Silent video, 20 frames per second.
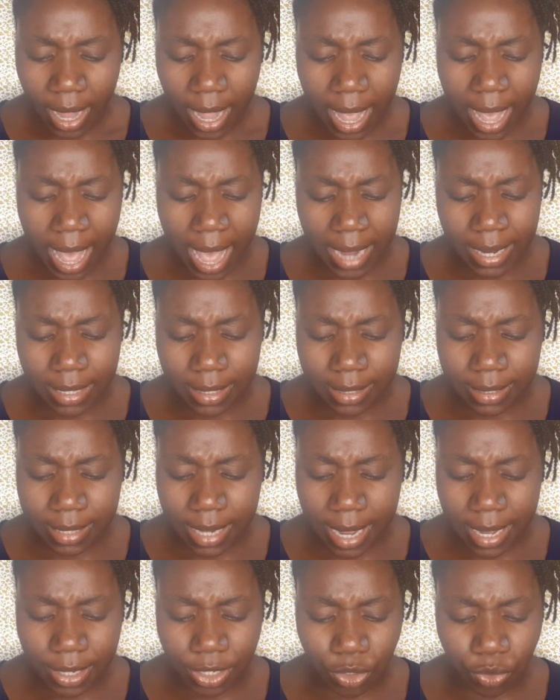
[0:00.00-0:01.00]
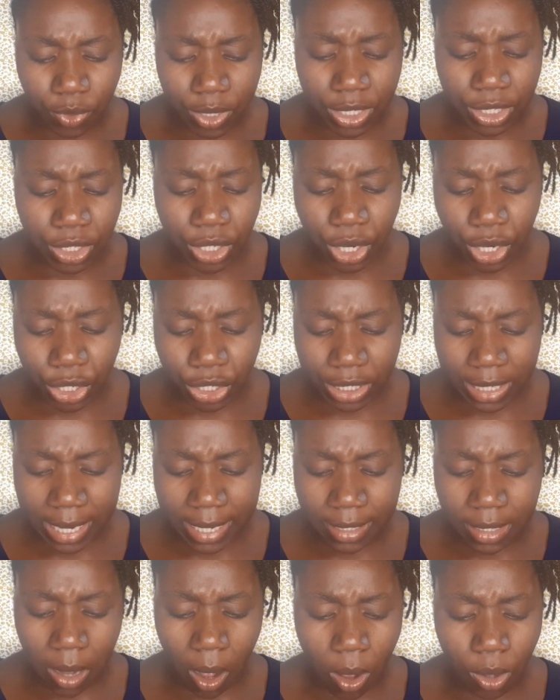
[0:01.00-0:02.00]
And it says, research
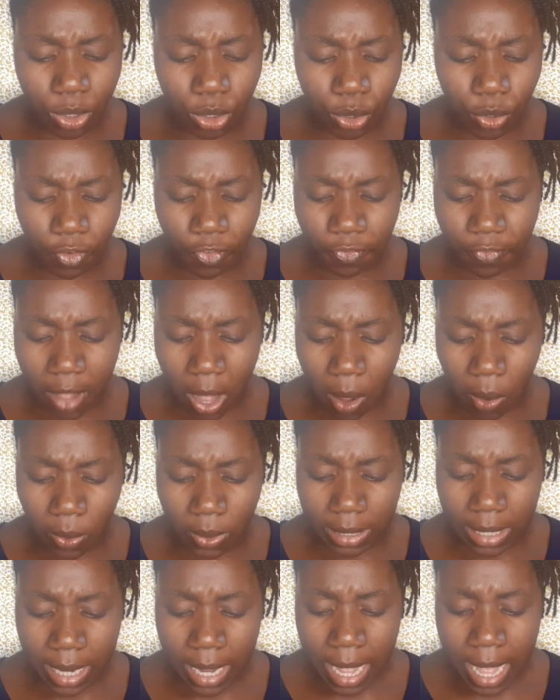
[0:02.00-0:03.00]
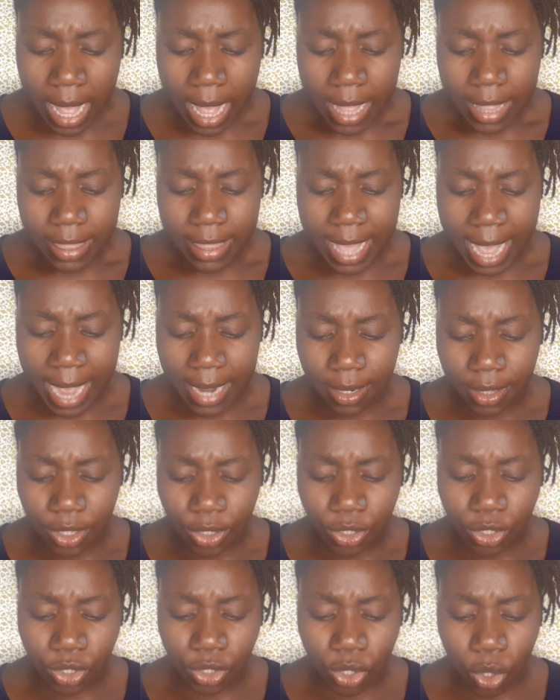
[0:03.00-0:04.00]
has also found that
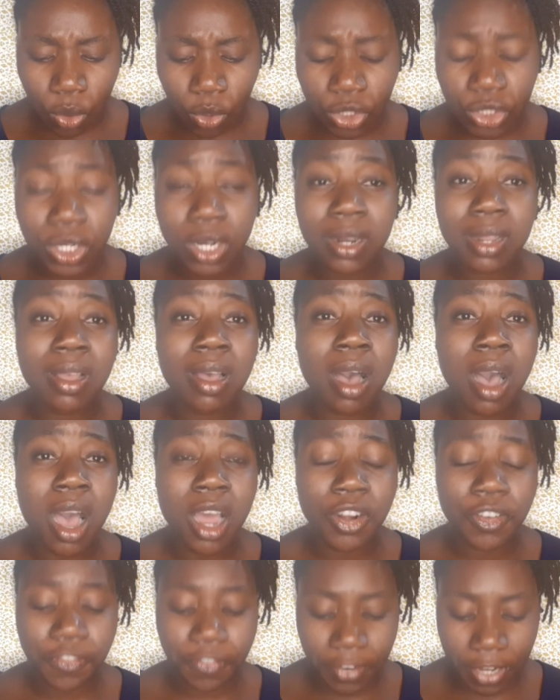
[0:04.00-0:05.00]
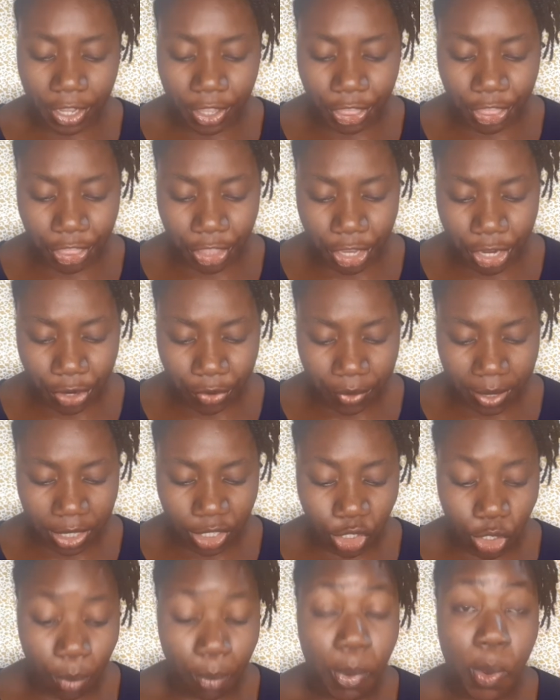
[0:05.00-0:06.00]
the social conflict theory
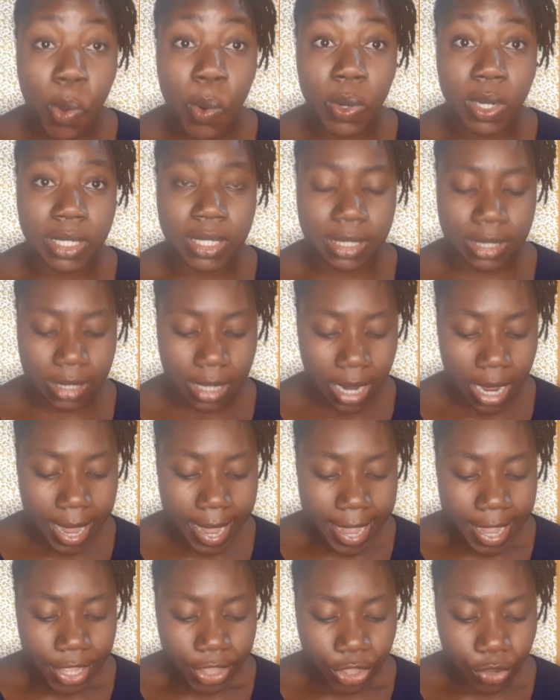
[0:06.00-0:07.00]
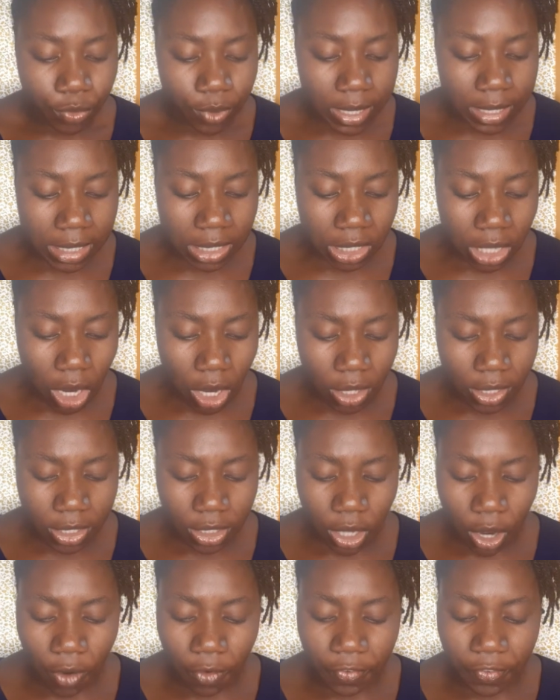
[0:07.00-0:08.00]
supports the
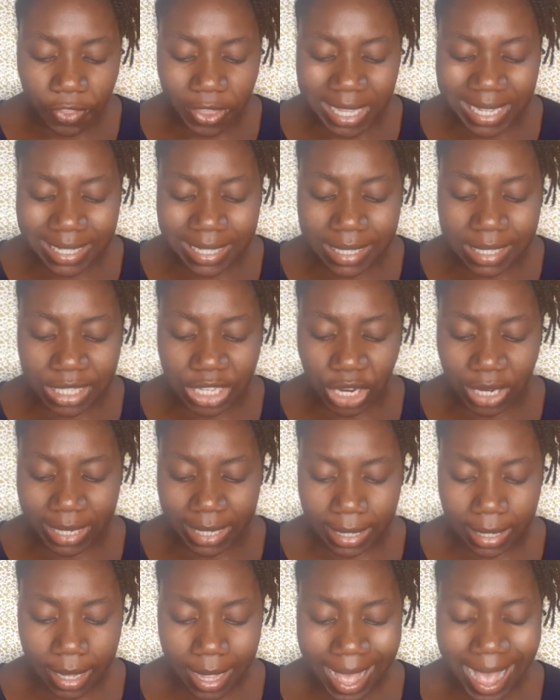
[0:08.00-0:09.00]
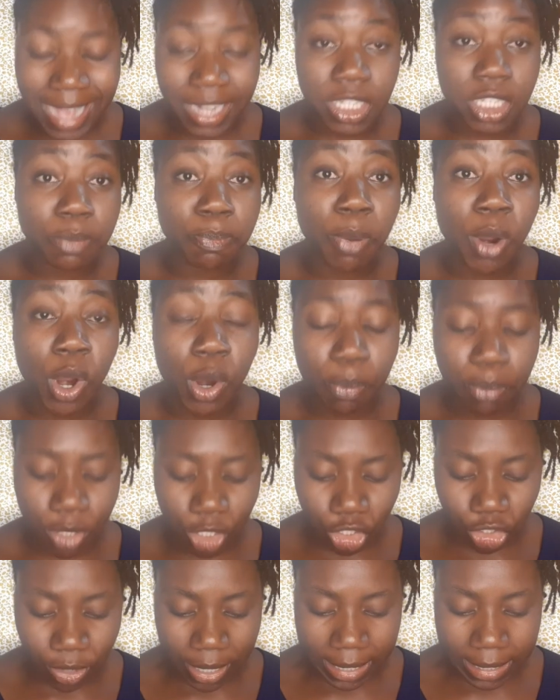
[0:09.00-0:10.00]
results of this study, as
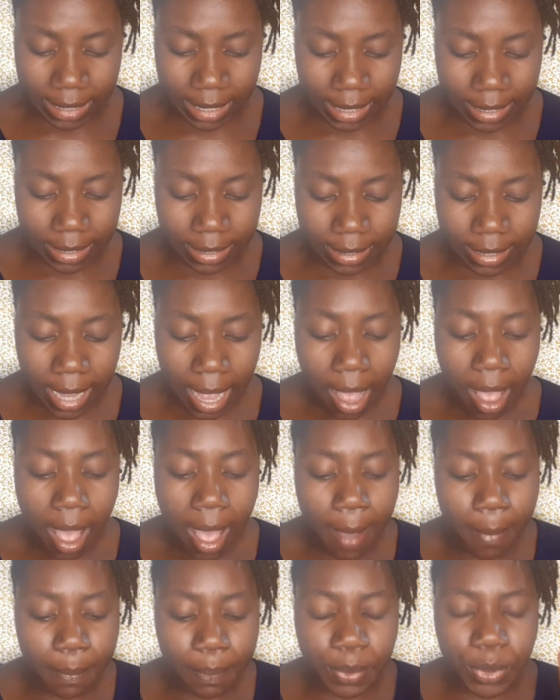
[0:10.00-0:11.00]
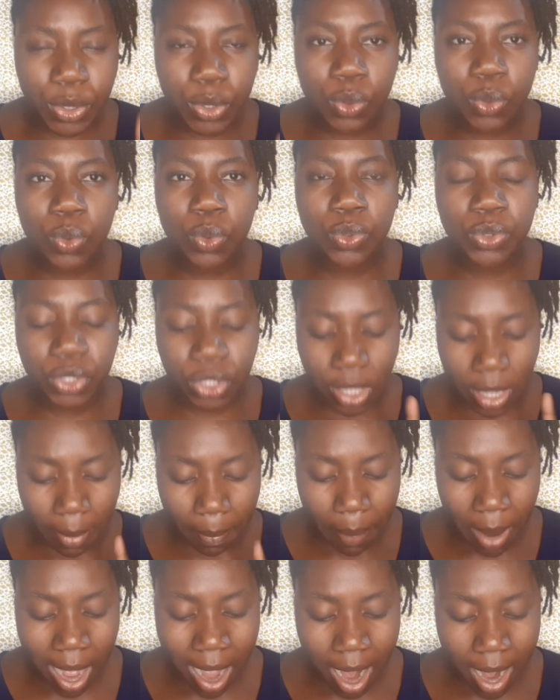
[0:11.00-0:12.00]
perpetrators abuse their
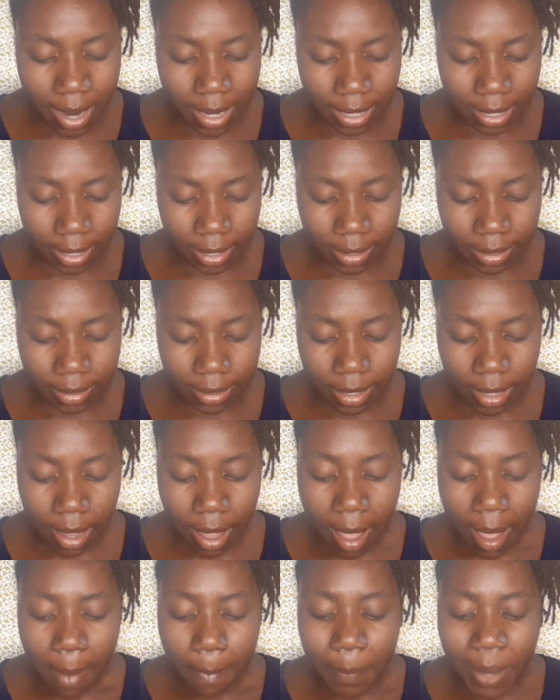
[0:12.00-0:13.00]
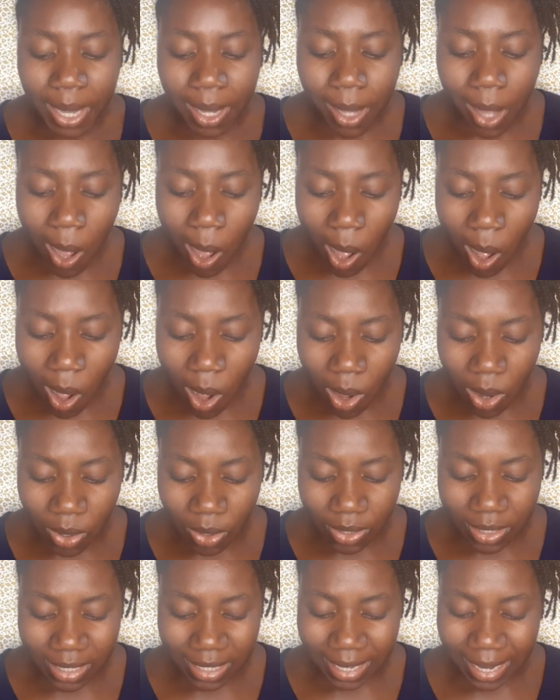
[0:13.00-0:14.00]
partners
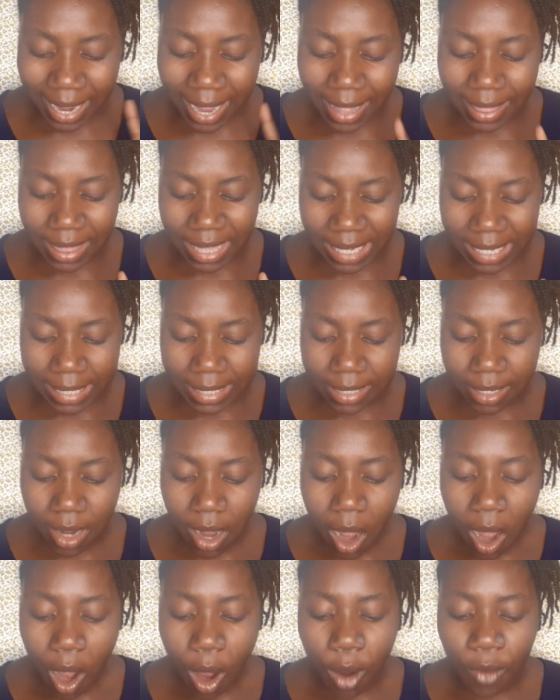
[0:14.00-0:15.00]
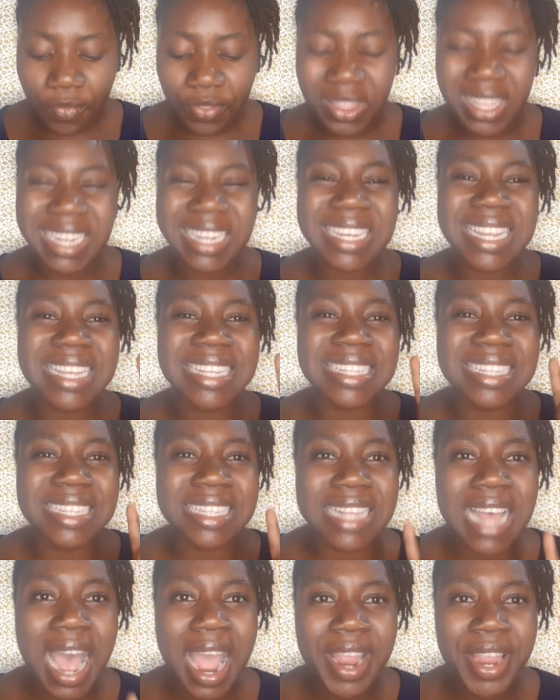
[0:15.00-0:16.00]
because, get this, of the
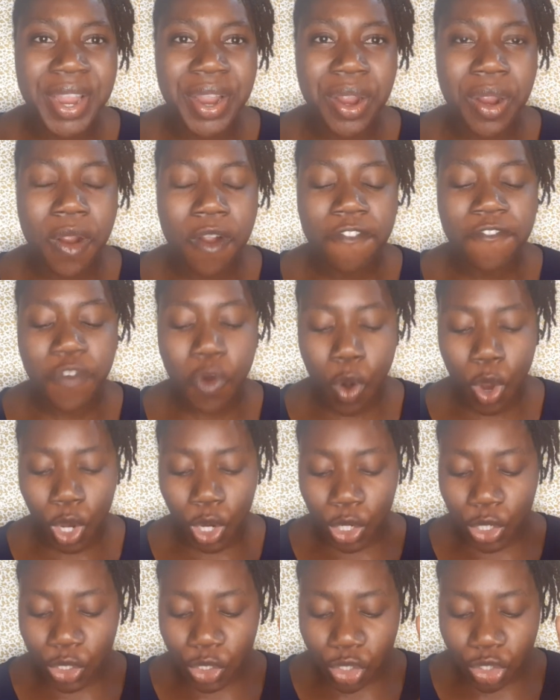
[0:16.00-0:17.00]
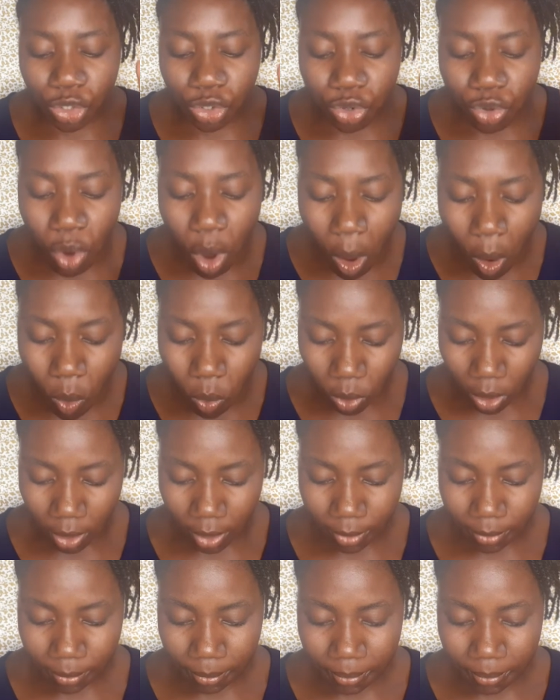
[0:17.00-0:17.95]
desire for control.